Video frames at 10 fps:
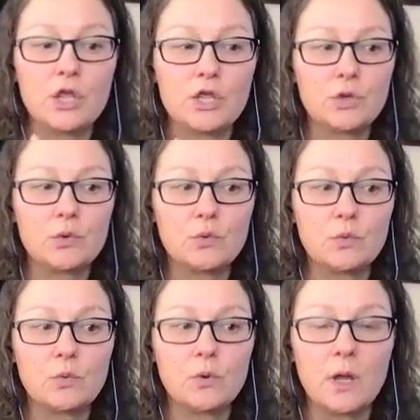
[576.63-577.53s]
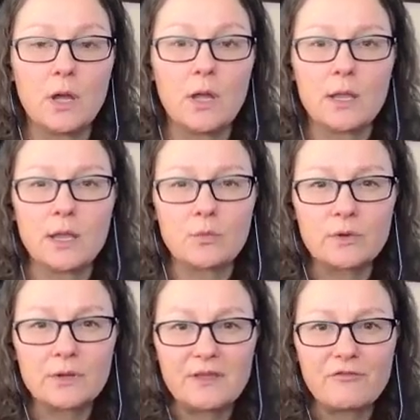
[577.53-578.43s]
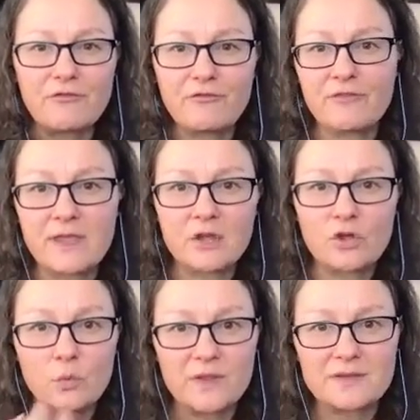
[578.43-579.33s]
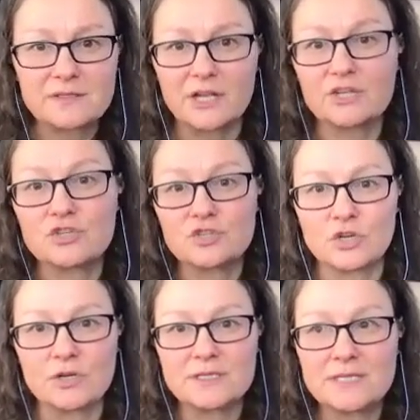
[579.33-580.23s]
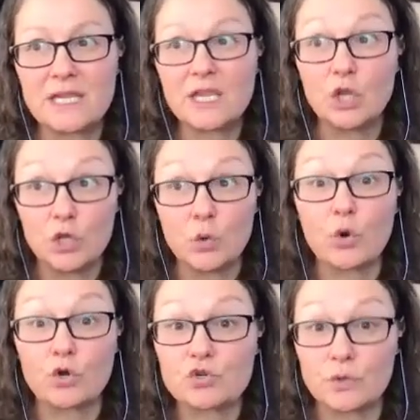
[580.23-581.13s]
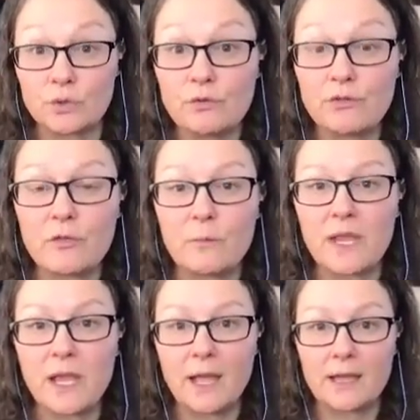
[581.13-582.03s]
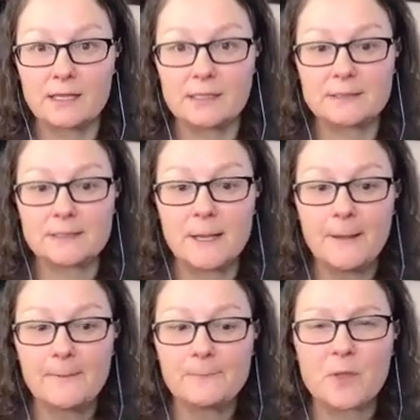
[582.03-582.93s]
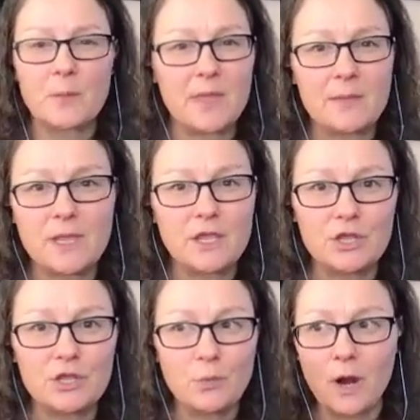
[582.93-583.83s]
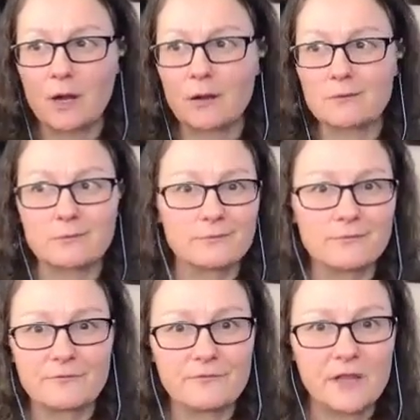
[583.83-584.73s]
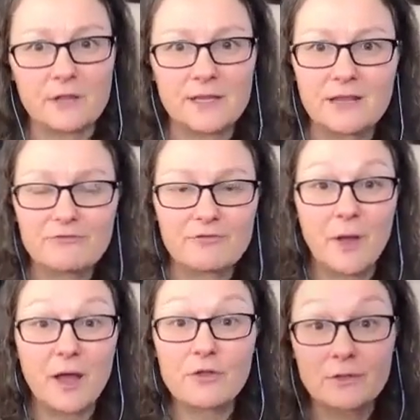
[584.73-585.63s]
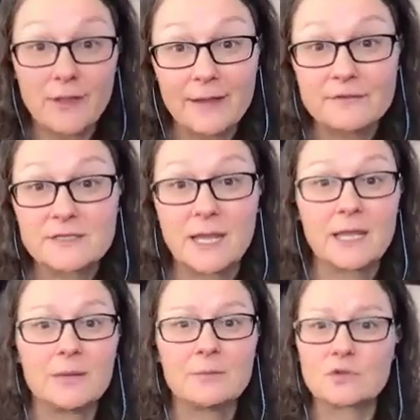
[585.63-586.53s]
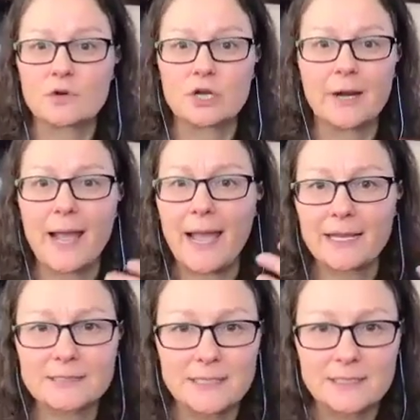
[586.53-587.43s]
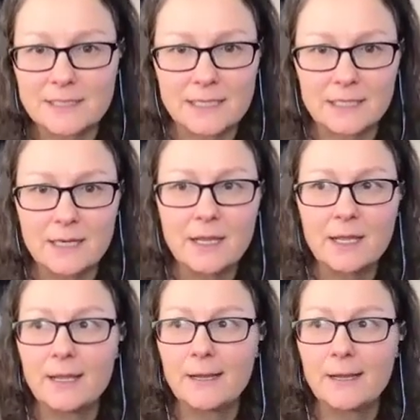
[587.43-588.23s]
You can really feel with such certainty your truth, because maybe you are feeling it from other lifetimes, or you're accessing